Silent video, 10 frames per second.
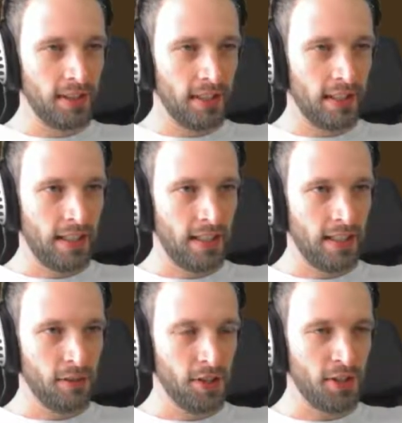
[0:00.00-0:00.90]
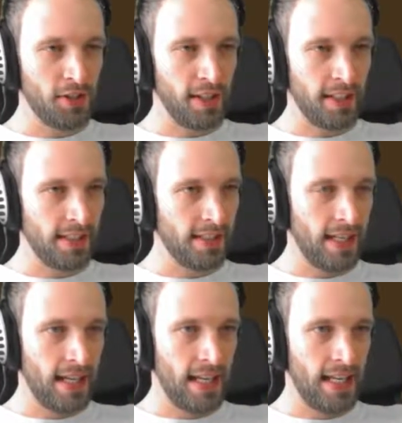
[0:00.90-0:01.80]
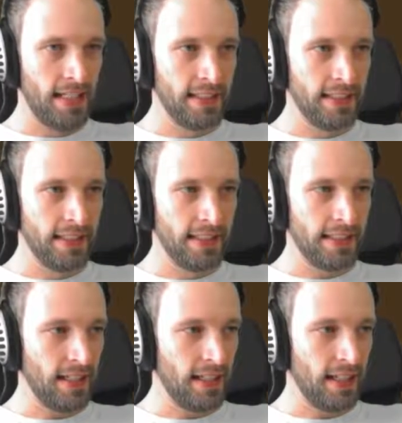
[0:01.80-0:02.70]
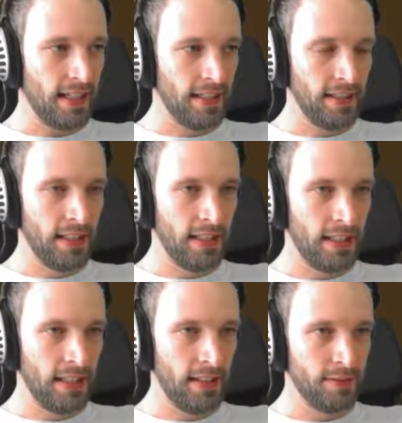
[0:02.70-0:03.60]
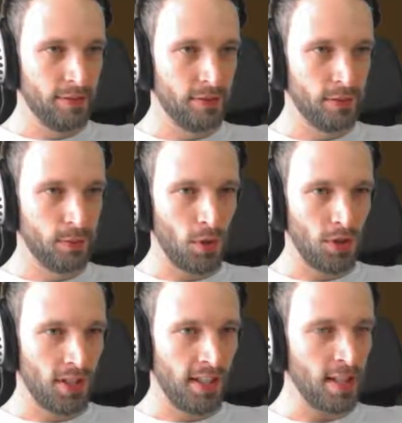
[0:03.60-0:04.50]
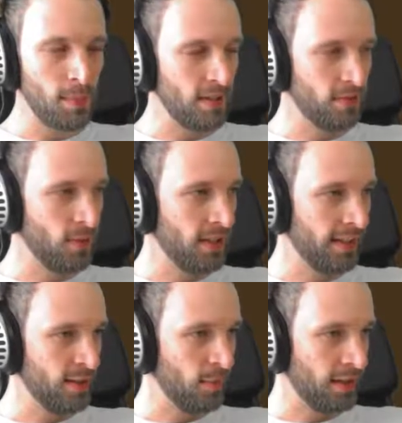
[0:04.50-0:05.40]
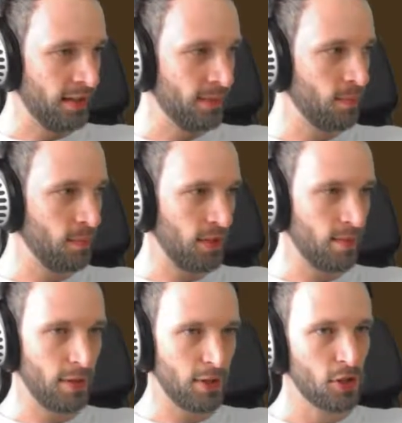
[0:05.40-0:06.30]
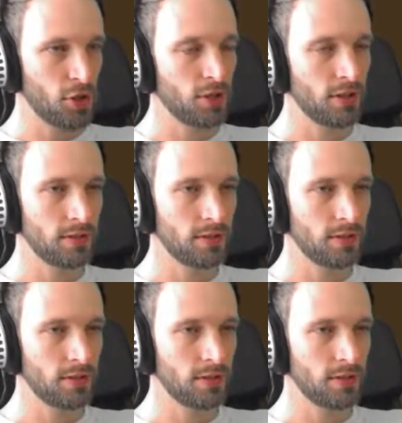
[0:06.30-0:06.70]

I've heard good things, and I have watched a little bit of one Let's Play, but not much.